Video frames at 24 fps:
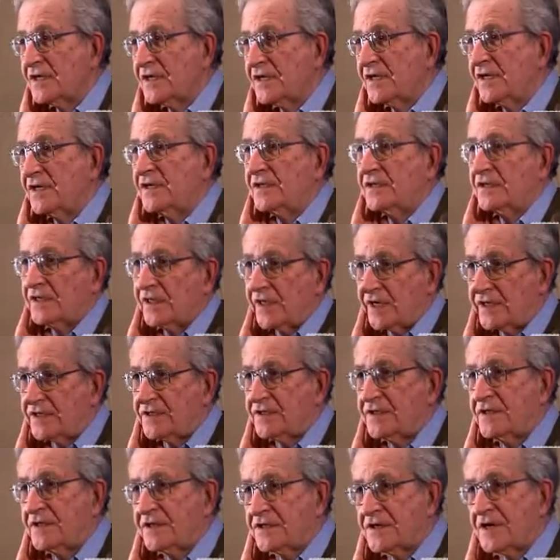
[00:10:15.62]

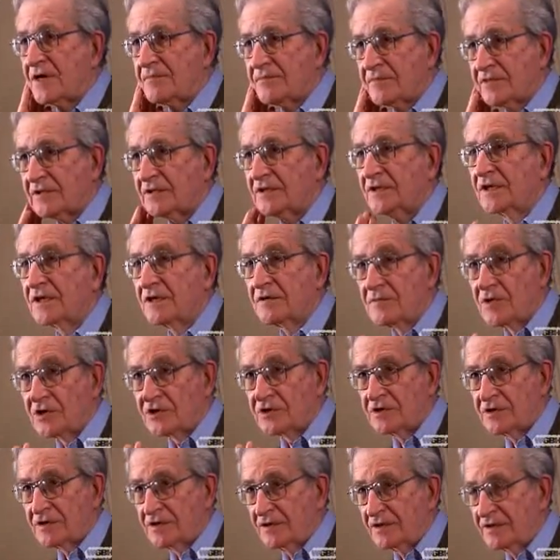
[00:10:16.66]
Last December, in the
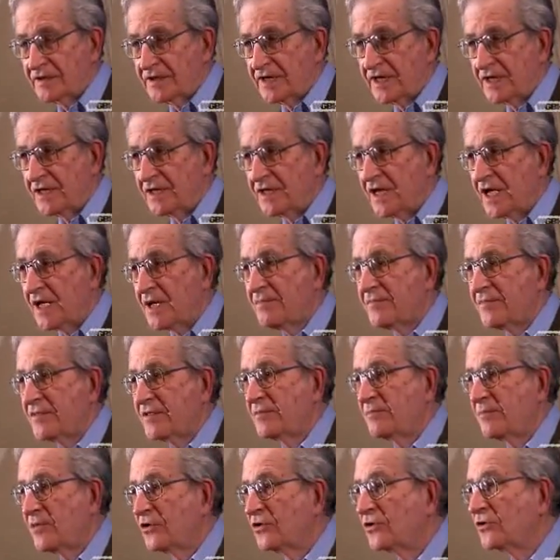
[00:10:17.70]
most
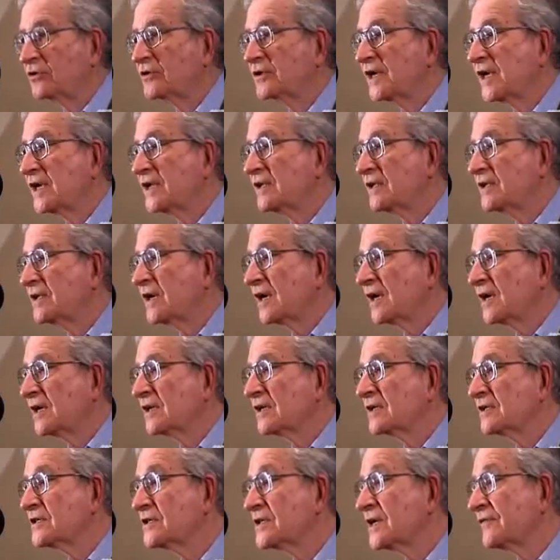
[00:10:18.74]
in-depth poll yet
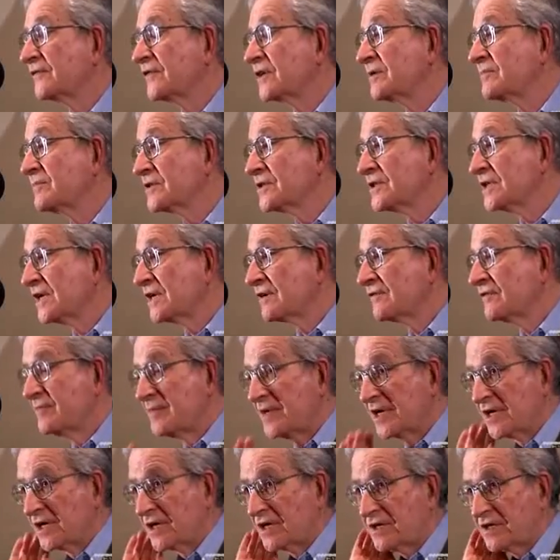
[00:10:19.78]
taken, 70% of
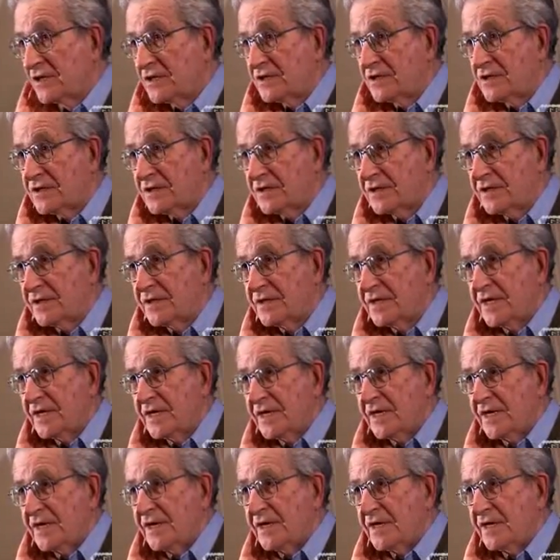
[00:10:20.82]
Americans
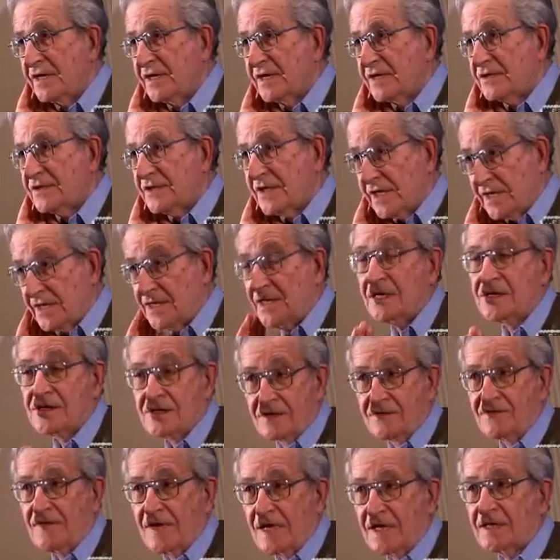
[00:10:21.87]
said,
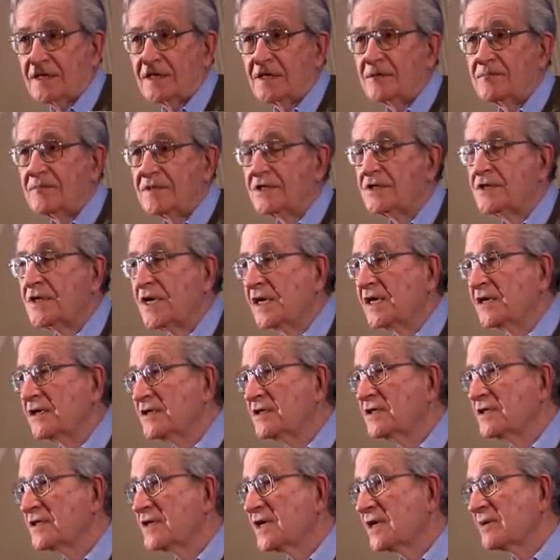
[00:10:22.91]
as in fact they'd been saying
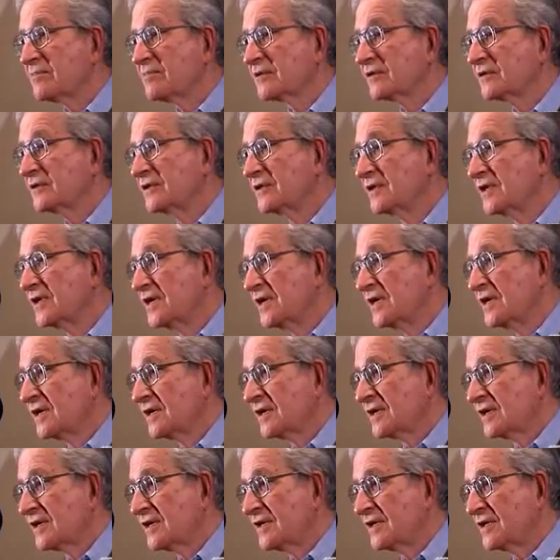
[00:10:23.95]
since April,
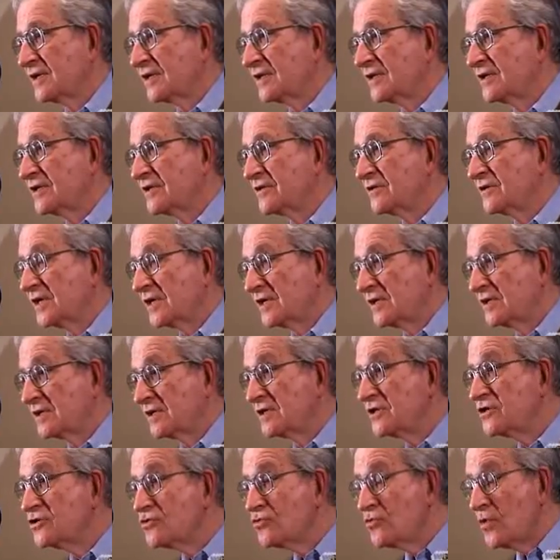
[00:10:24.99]
that
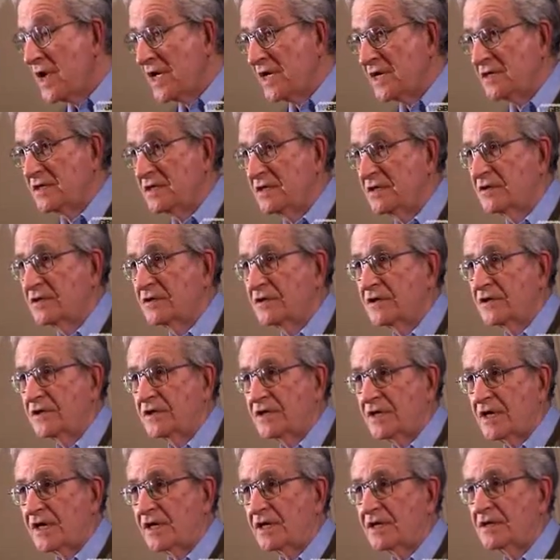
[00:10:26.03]
the UN ought
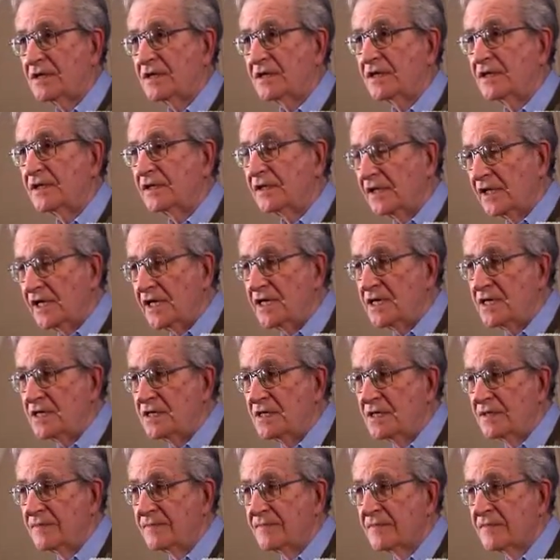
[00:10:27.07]
to take the
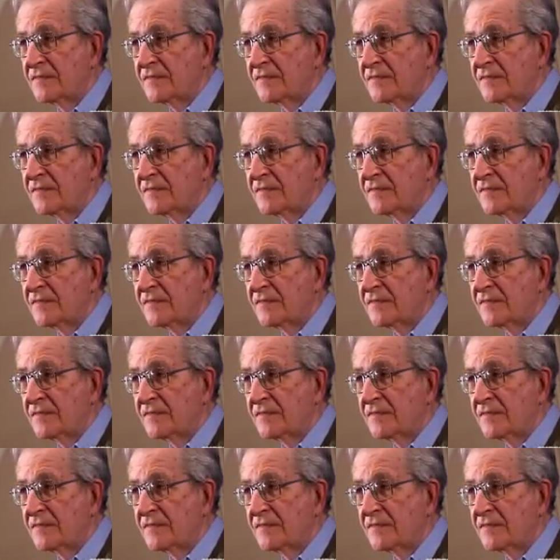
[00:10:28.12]
lead